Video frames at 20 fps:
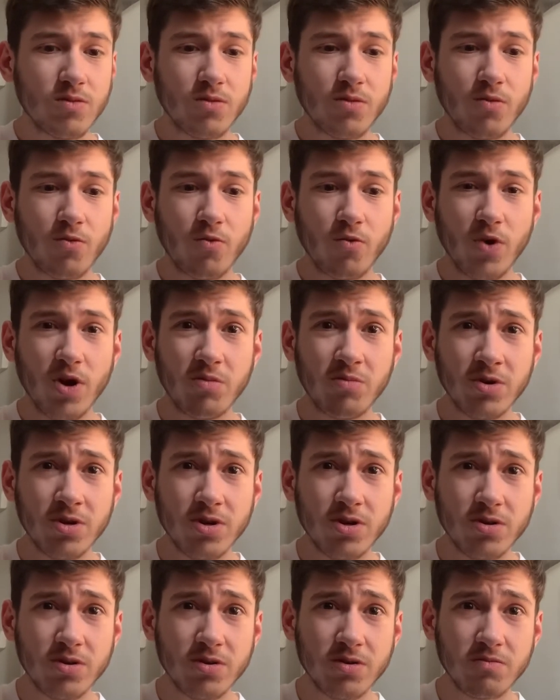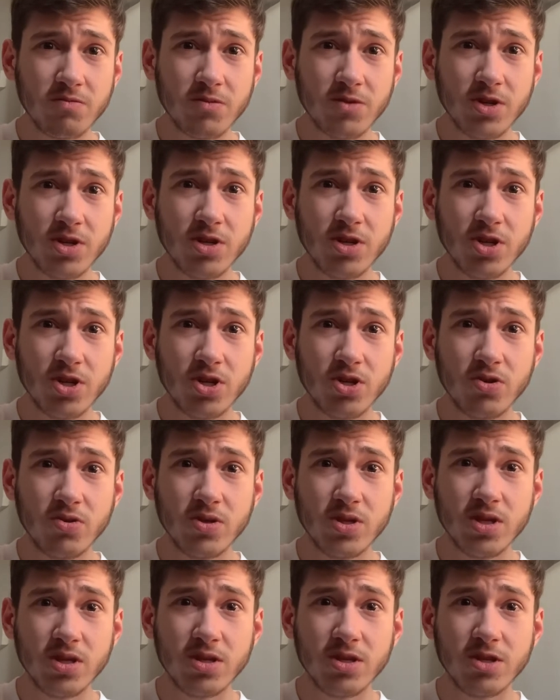women are gonna accuse
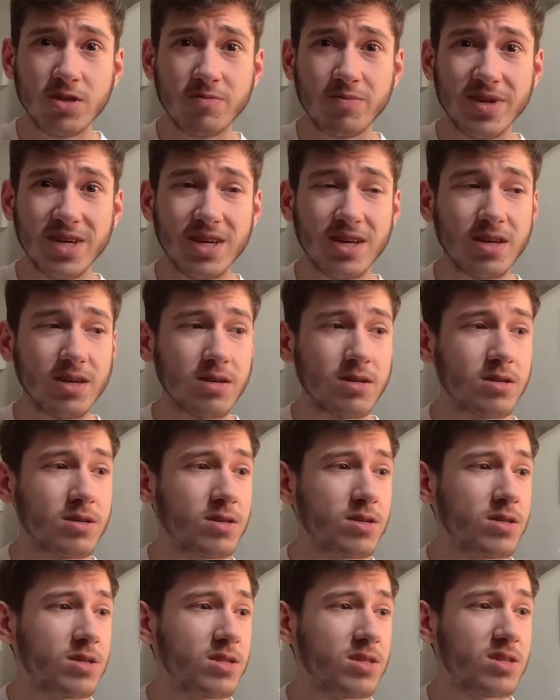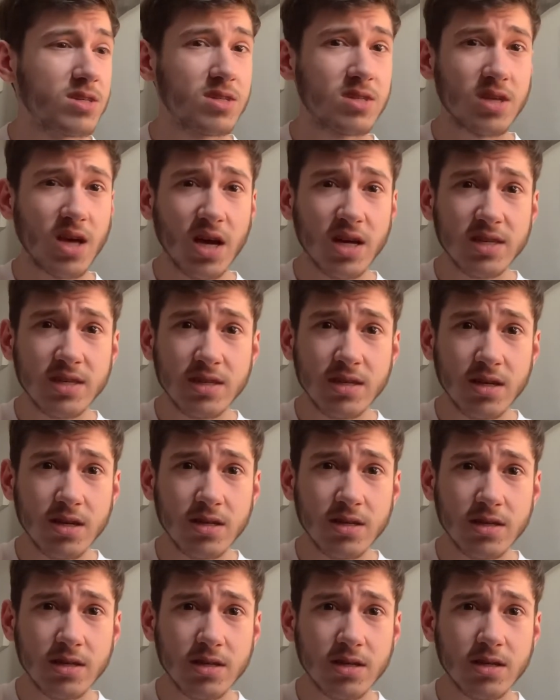us as being
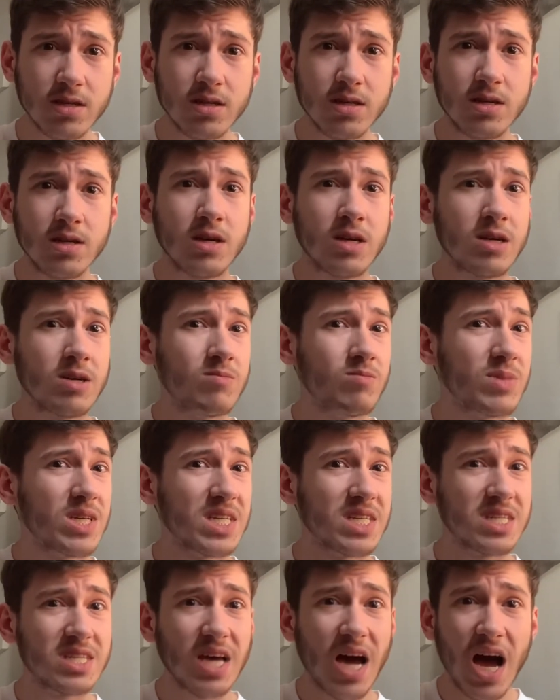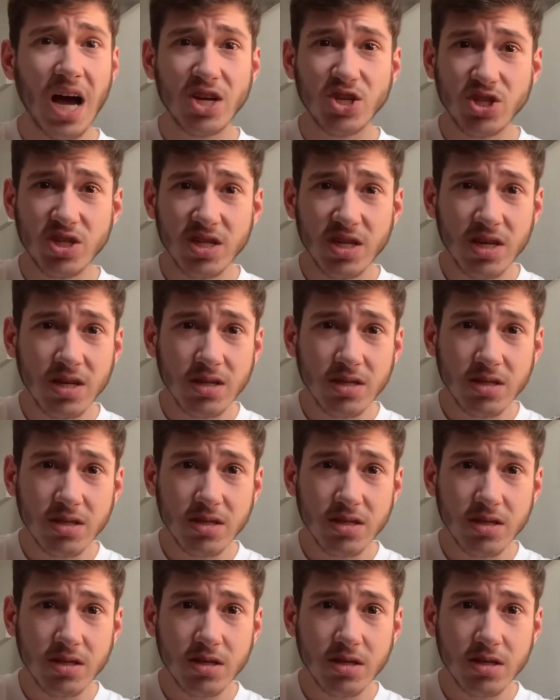sexist, misogynist.